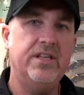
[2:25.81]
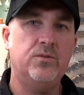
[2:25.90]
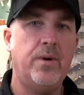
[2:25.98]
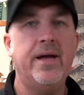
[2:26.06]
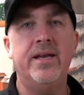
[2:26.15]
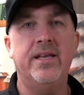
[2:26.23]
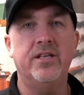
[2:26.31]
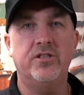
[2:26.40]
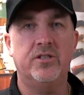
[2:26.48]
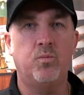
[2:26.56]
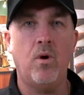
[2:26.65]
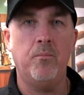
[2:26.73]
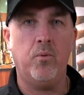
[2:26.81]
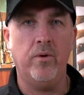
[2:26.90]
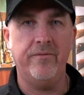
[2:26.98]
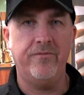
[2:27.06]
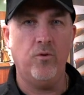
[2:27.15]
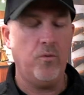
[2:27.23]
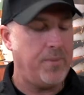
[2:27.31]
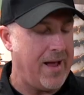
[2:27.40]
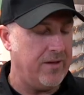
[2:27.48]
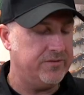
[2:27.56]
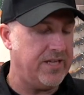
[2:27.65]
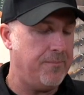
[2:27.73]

these weighing in at just 1.4 pounds,